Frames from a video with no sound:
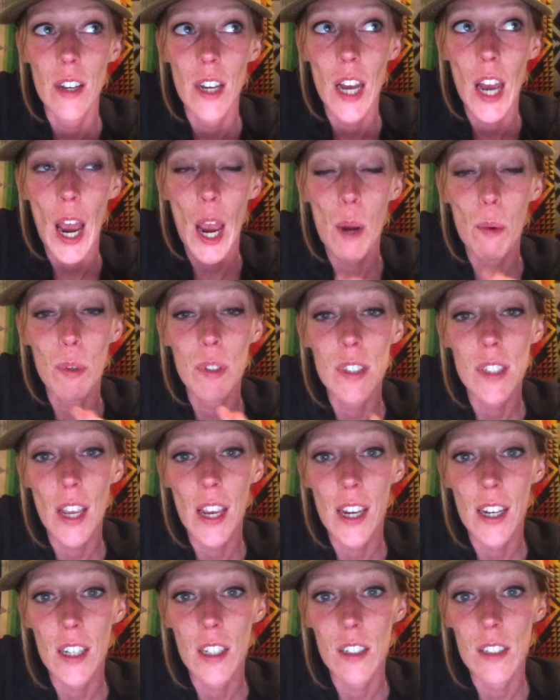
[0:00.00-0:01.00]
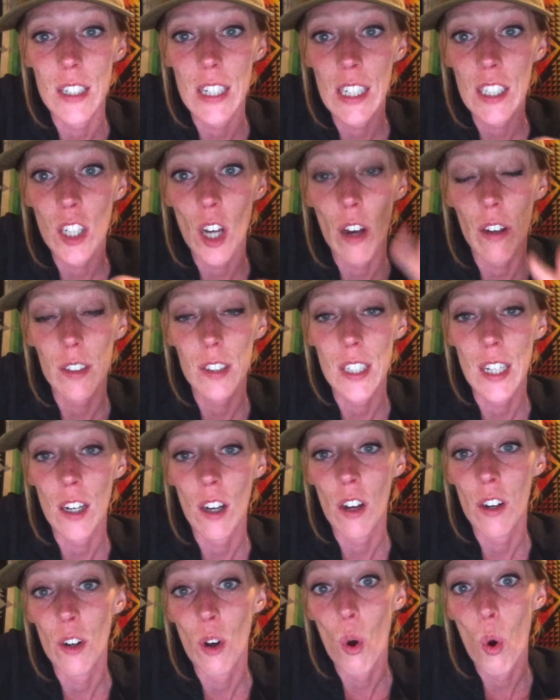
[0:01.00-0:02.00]
I was like detoxing
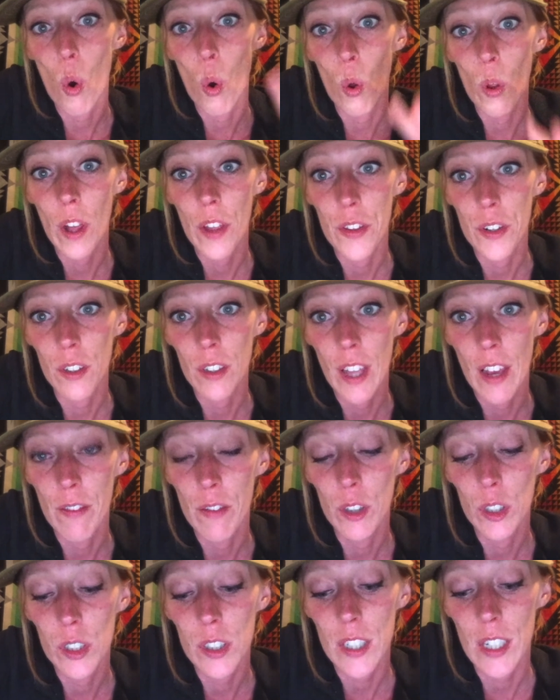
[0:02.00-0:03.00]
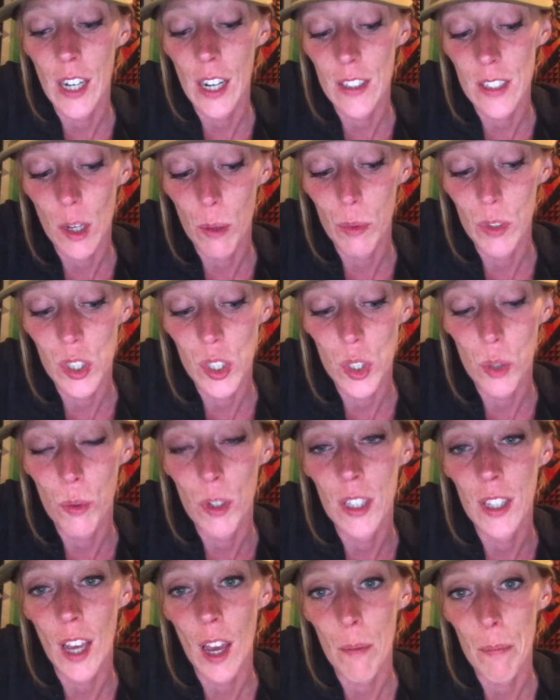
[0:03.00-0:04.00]
on whole other levels. And as I was
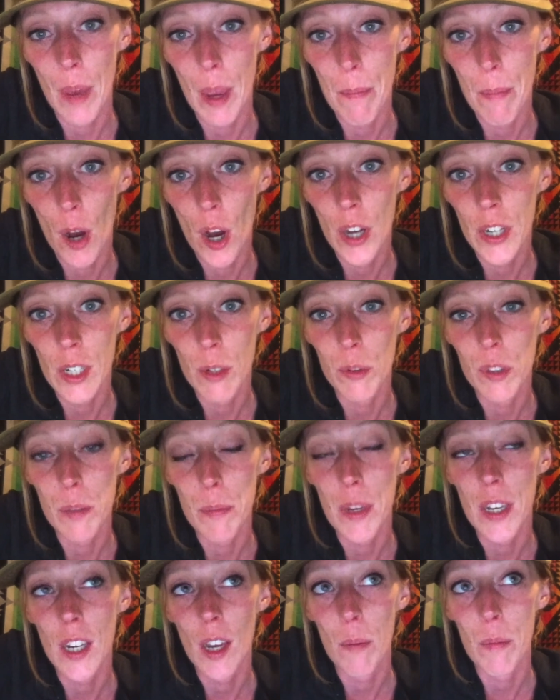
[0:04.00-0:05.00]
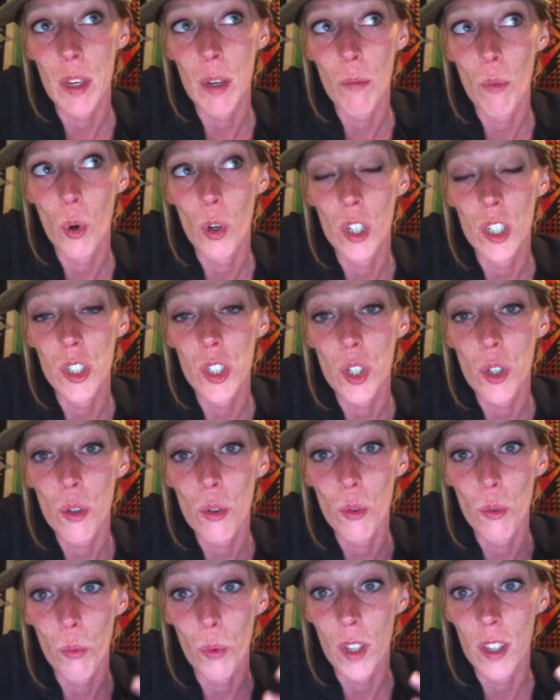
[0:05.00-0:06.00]
doing that, my body was becoming more in
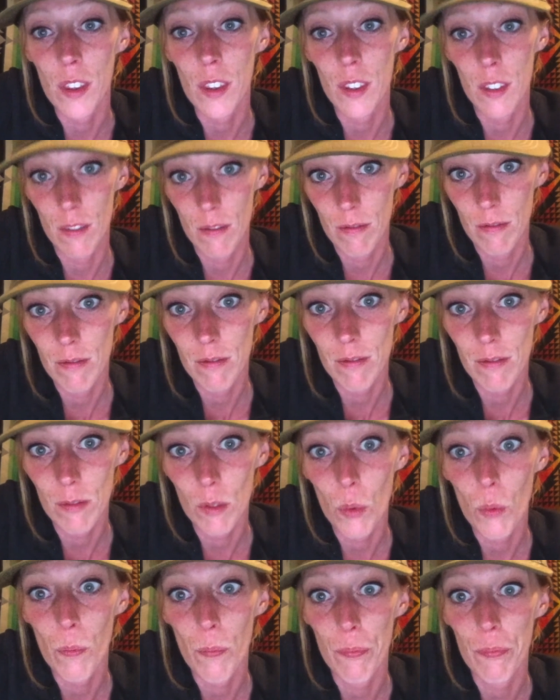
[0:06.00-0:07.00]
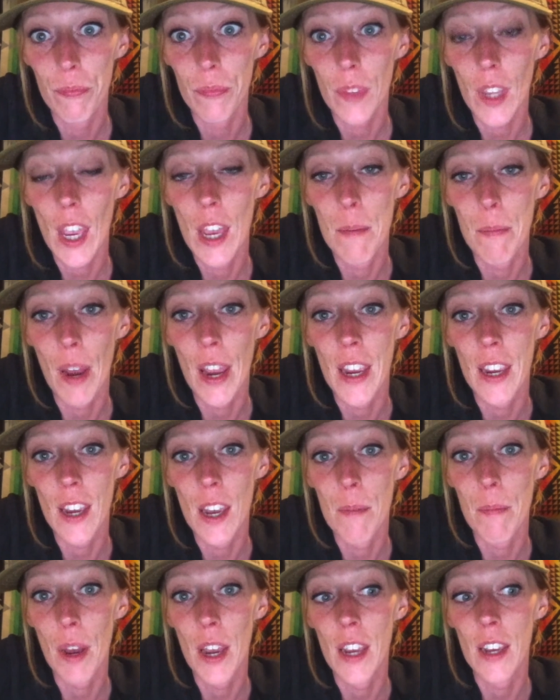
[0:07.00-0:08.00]
tune with, and
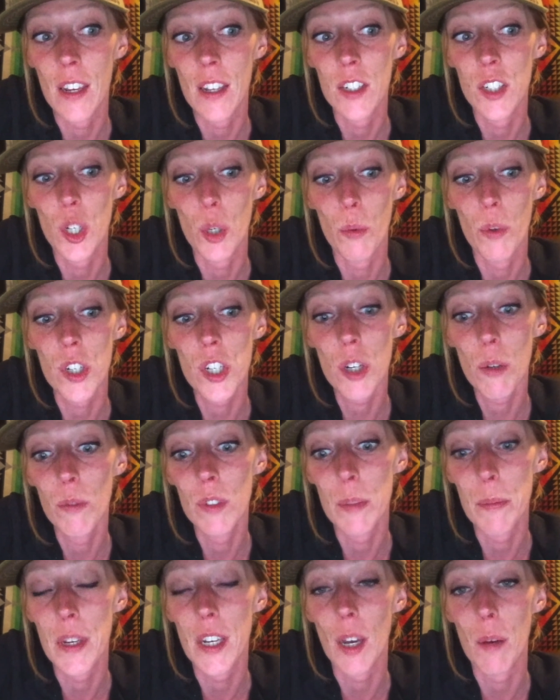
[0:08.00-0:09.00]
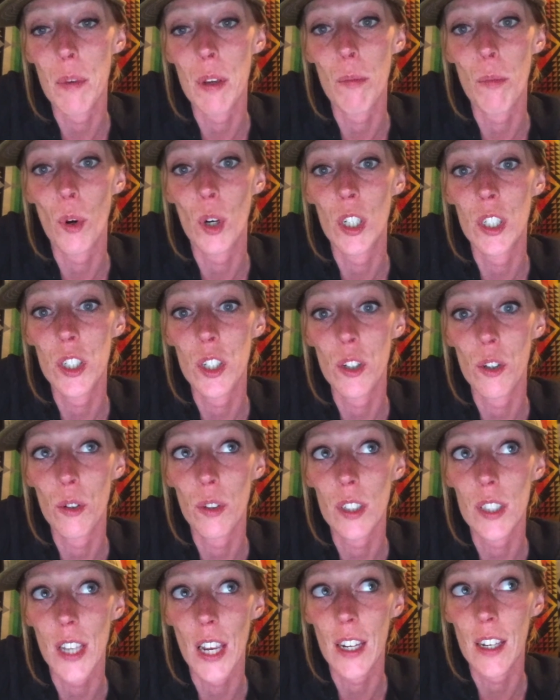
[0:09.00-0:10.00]
my intuition was becoming more in tune
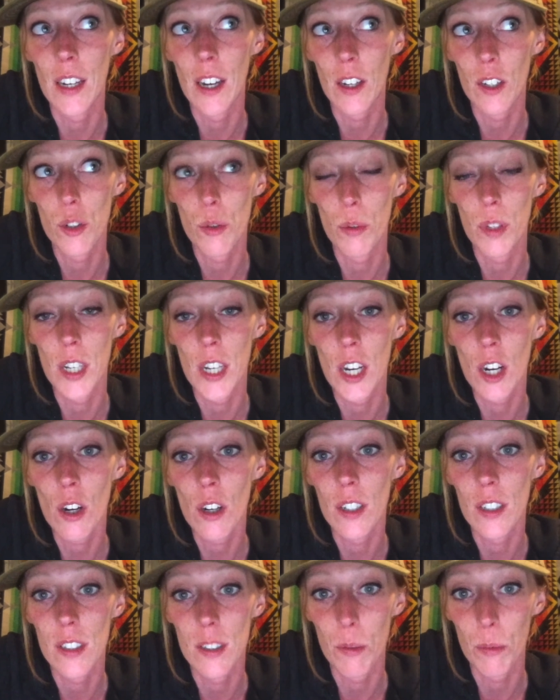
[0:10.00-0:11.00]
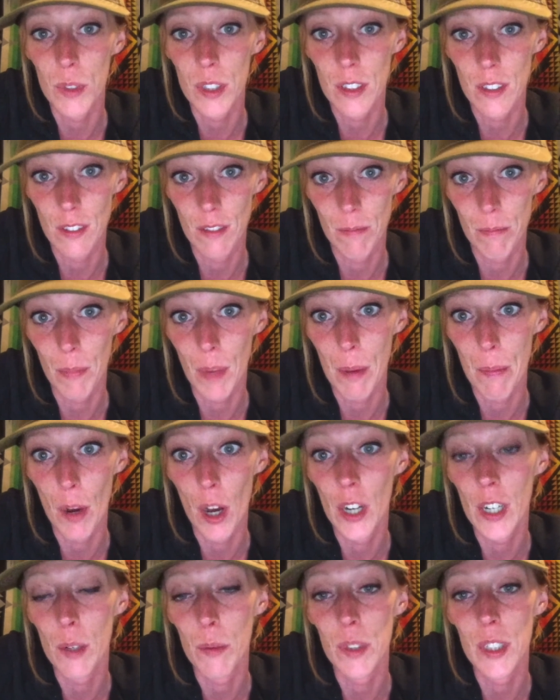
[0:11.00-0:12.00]
because I could actually hear it because it was, my
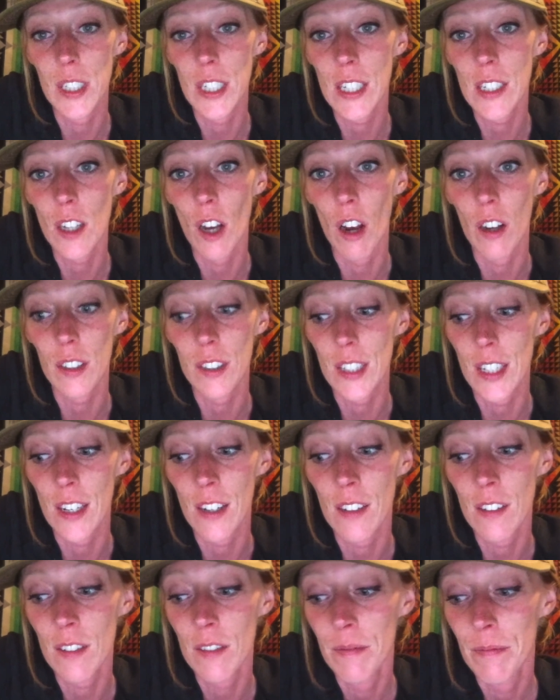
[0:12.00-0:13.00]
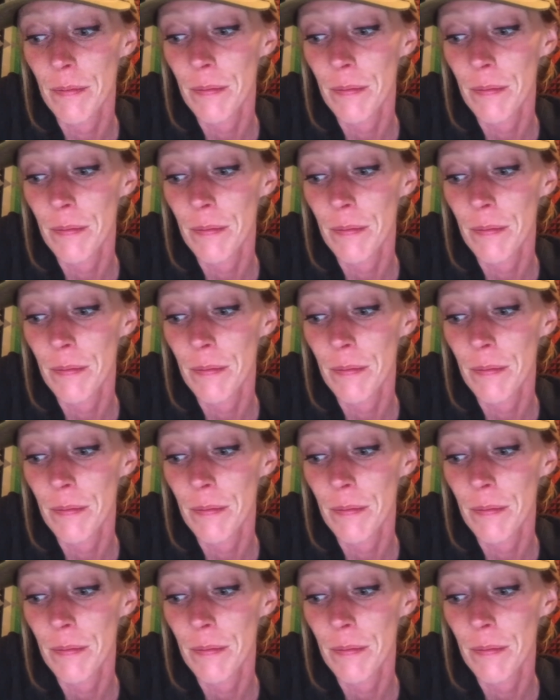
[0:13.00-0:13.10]
body was detoxing.